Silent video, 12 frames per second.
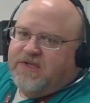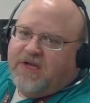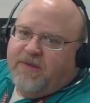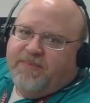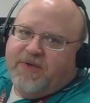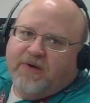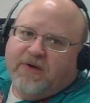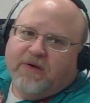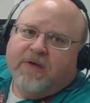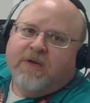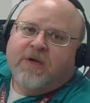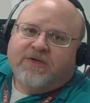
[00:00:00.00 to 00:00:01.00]
the computer
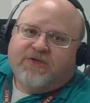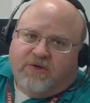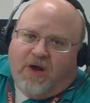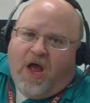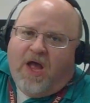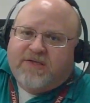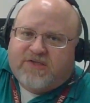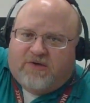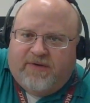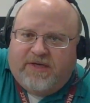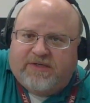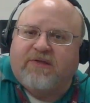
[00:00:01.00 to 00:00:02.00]
to console
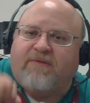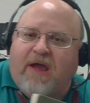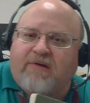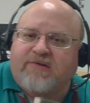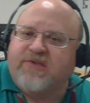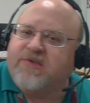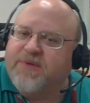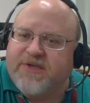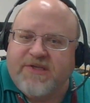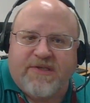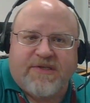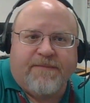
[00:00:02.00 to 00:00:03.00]
into the routers and
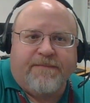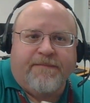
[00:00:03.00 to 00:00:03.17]
switches.